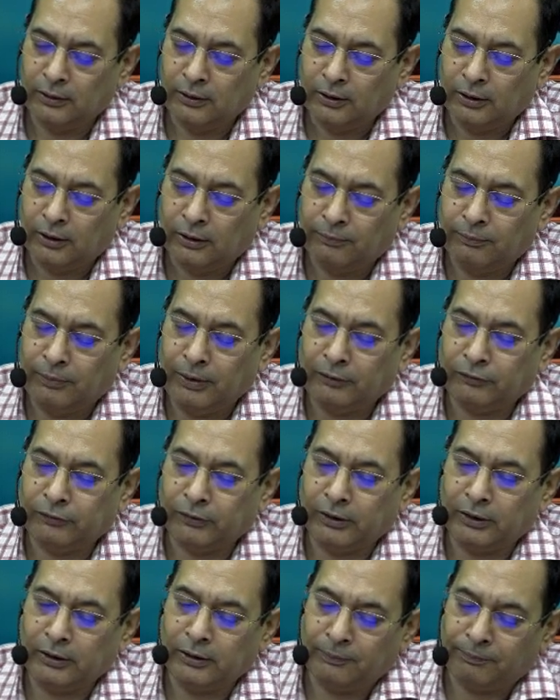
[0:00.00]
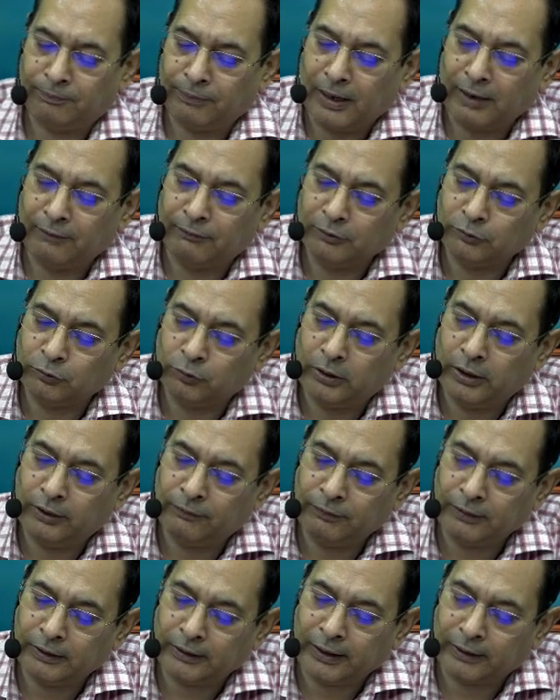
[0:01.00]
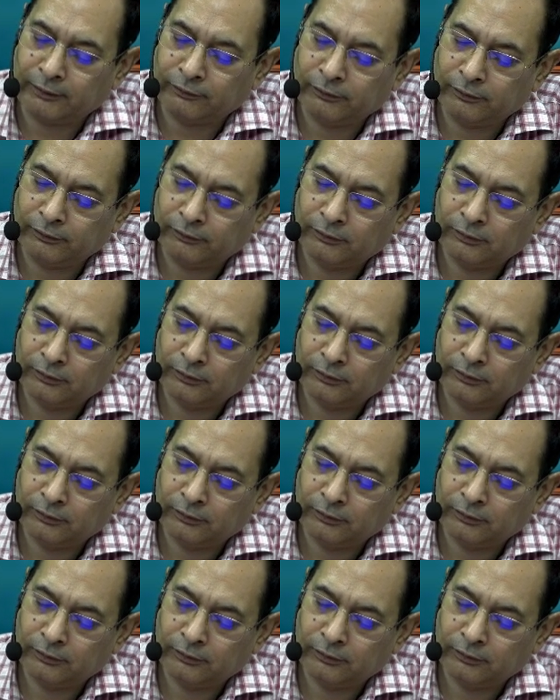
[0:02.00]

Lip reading: basically the power to levy the taxes.